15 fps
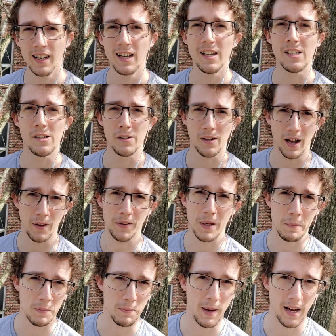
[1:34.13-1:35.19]
your health
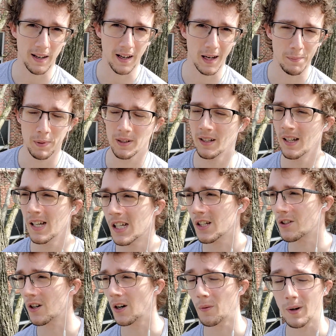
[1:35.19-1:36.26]
comes back up. You're
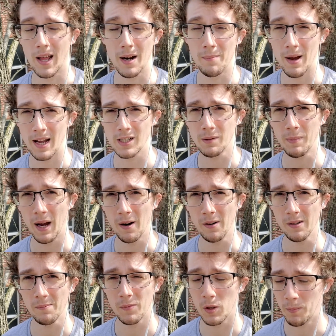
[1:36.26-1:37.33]
starting to run out of magic
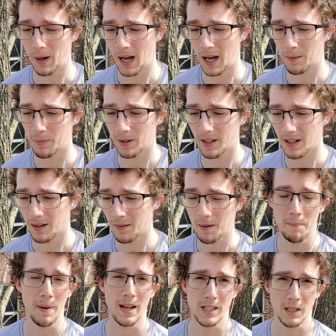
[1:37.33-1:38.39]
power, you pop a
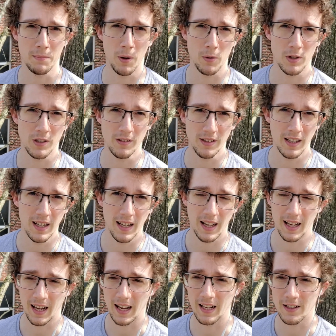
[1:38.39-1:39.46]
magic potion,
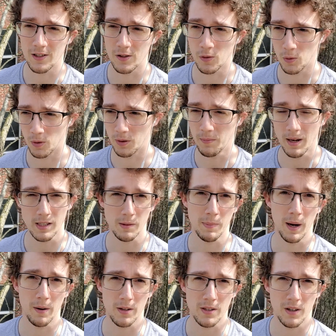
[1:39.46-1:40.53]
and your magic
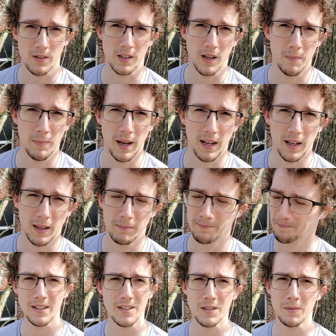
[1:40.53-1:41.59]
power starts to come back up.
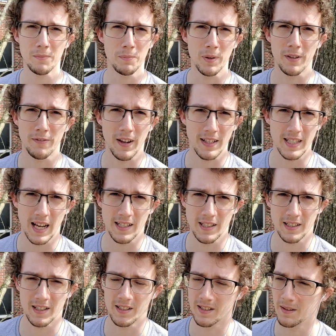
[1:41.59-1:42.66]
It's a pretty fantastic
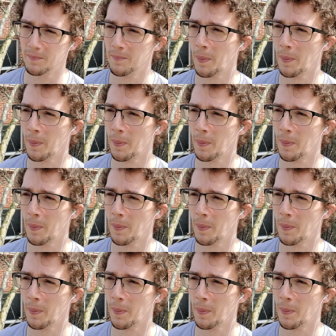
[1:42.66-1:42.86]
system.